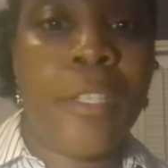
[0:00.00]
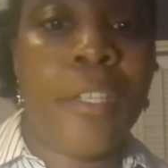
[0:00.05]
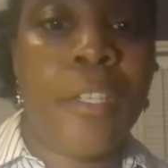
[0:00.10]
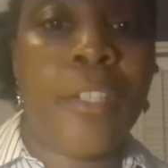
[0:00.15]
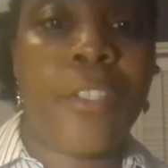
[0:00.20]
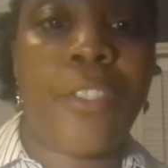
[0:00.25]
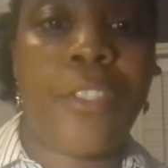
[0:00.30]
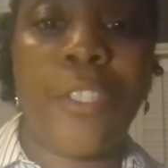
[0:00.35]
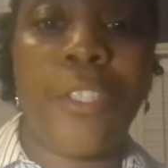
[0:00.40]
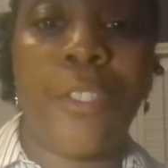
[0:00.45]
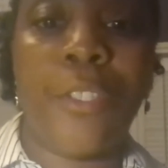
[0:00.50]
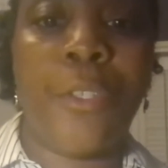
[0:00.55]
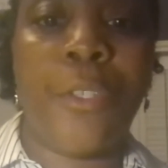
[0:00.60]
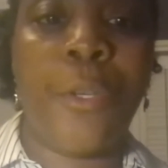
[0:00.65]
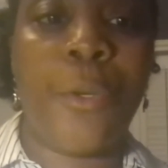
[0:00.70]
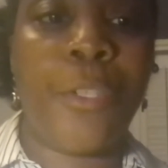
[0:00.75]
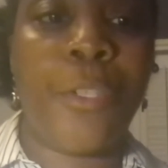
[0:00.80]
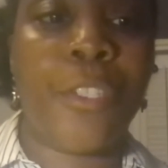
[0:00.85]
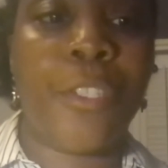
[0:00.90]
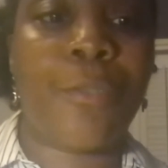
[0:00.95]
She
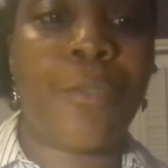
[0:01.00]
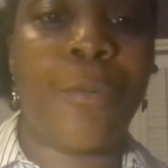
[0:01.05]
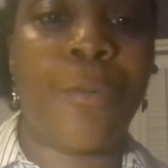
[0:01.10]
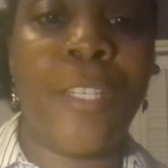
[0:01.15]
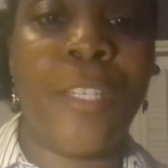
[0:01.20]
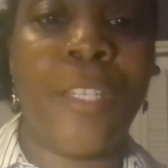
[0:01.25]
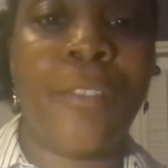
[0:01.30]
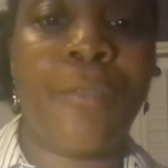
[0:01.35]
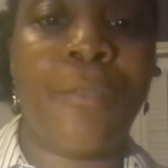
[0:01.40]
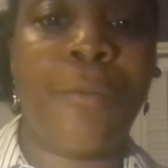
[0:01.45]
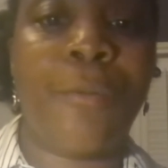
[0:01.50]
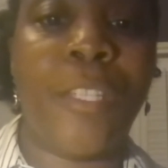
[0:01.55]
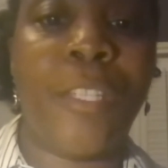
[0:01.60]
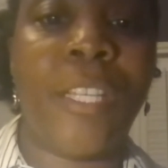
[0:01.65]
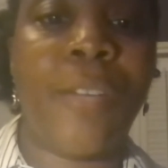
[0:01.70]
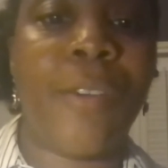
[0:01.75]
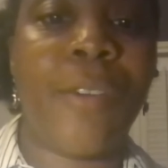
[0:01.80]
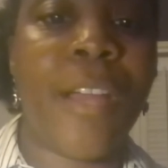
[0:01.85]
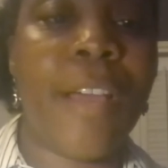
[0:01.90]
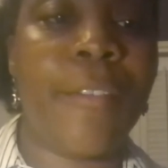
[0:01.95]
noticed when
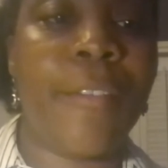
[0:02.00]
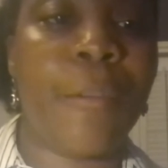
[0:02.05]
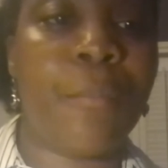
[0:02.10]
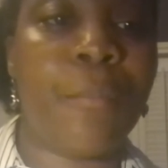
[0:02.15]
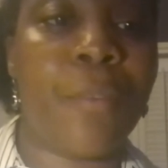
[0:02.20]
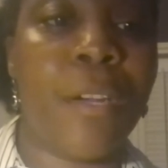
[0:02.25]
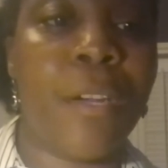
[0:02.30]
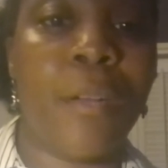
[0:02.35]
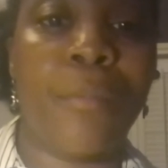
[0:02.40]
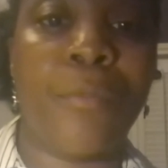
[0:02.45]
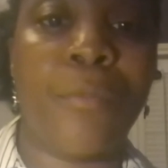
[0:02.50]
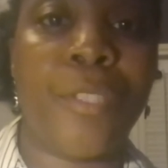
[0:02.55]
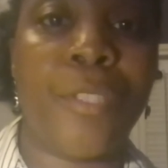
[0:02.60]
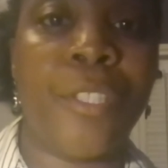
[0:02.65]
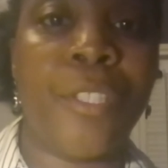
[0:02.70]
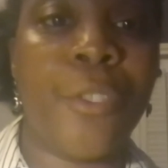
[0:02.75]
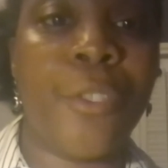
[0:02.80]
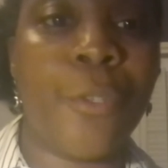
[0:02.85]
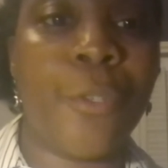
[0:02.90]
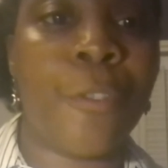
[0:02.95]
they were having problems in
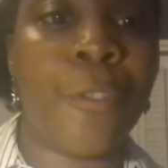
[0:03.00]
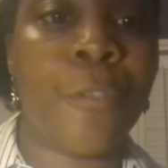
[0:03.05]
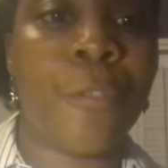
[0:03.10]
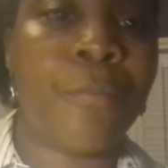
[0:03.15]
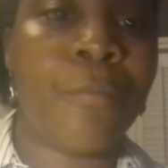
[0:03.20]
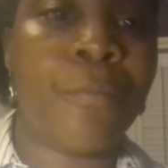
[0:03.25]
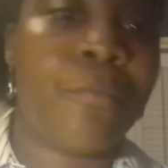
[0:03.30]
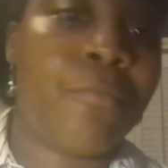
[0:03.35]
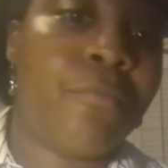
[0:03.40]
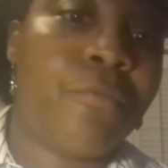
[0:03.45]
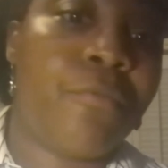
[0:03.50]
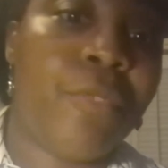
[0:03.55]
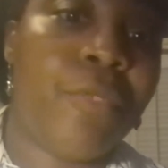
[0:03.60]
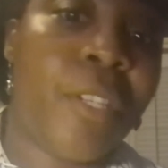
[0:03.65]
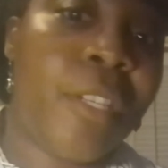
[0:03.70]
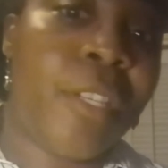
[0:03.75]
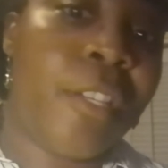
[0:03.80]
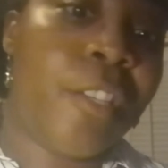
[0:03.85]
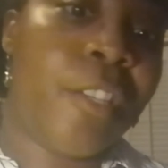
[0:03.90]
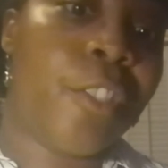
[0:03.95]
the dorm.
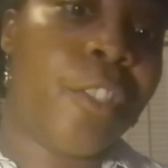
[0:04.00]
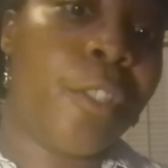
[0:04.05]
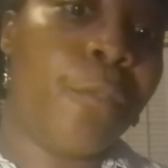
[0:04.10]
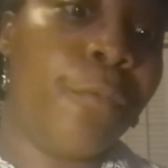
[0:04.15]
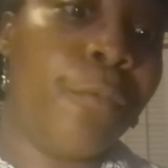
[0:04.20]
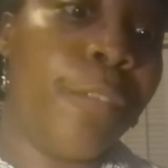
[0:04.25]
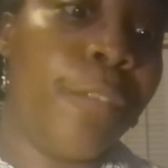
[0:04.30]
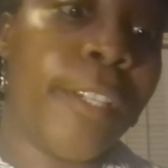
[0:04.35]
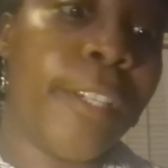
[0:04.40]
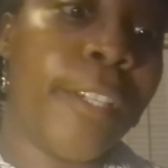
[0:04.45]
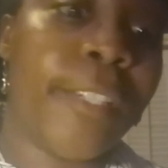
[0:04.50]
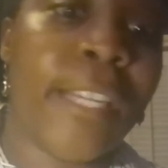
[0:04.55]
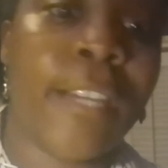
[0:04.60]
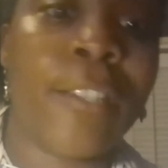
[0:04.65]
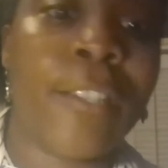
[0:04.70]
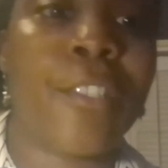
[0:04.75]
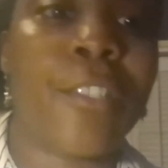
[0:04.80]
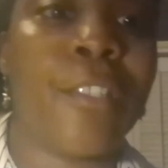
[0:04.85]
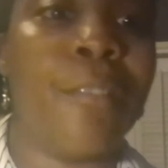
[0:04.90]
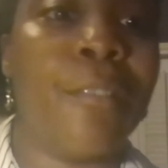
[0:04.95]
She figured
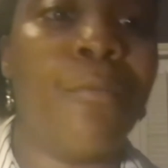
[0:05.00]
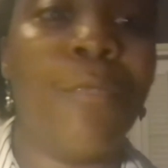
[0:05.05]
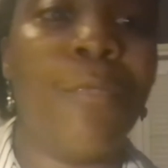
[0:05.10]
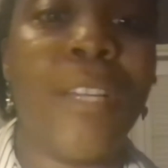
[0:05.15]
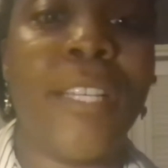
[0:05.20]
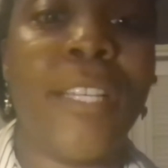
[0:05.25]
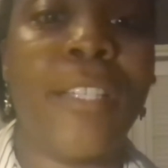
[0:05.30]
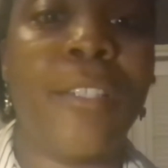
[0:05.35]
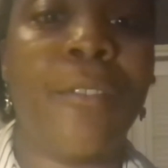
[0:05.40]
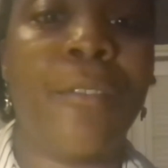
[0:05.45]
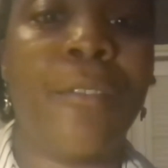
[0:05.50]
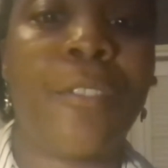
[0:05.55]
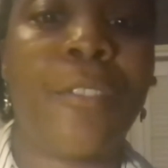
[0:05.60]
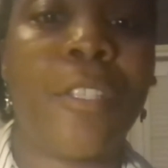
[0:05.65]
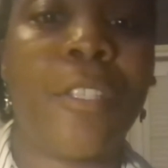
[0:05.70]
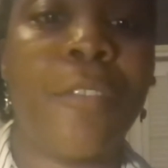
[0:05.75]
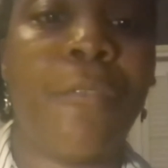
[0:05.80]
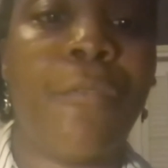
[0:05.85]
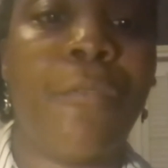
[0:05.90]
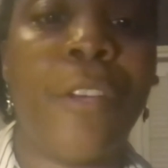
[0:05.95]
out some way to
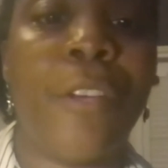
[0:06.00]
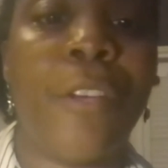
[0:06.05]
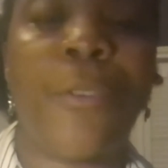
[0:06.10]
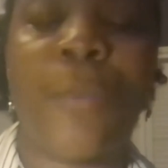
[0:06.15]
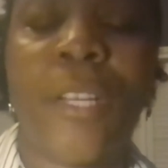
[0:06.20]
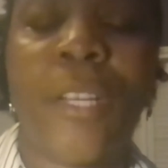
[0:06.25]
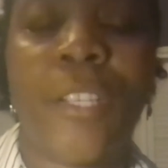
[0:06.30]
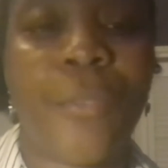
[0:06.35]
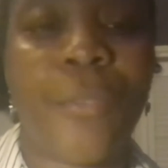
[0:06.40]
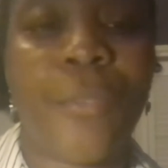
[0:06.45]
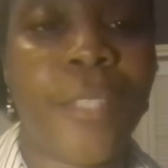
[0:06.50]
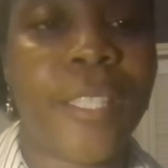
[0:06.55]
fundraise for the